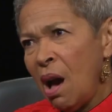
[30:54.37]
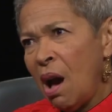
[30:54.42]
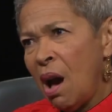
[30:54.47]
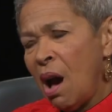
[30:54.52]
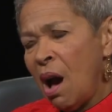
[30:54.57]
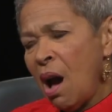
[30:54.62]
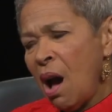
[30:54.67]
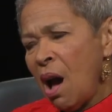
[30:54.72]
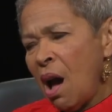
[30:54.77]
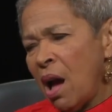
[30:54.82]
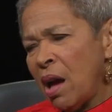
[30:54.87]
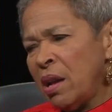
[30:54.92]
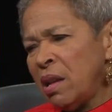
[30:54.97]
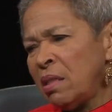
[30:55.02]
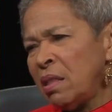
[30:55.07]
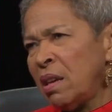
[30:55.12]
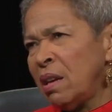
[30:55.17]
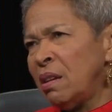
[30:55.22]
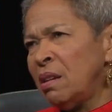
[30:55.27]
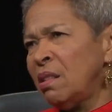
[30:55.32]
Uh, and
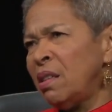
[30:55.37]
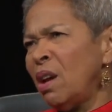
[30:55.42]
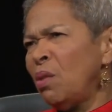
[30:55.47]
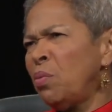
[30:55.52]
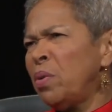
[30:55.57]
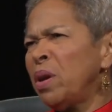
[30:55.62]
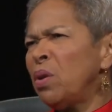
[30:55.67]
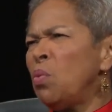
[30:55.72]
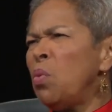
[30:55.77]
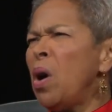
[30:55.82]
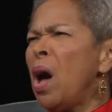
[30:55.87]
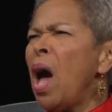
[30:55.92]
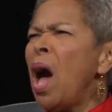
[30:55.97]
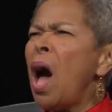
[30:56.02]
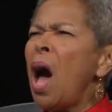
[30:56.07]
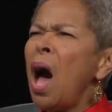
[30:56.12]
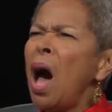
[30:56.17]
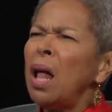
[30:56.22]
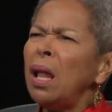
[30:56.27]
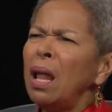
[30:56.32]
at the end of that week,
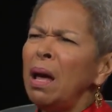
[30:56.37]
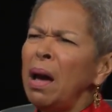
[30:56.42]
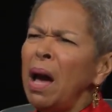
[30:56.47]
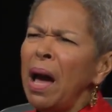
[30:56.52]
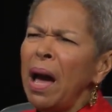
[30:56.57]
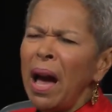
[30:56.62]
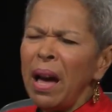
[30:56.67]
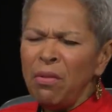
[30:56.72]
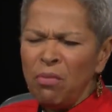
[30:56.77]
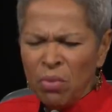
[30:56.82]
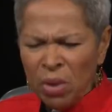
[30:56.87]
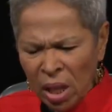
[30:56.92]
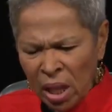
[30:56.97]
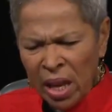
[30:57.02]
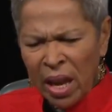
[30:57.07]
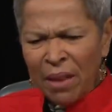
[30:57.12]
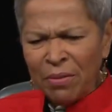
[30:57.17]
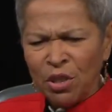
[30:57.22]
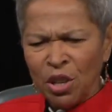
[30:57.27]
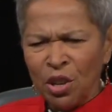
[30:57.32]
well, I
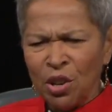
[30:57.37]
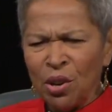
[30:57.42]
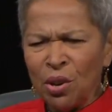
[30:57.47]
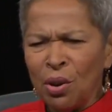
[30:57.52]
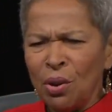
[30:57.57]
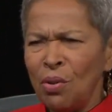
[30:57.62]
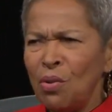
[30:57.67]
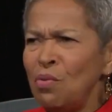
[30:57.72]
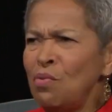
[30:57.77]
really have to go.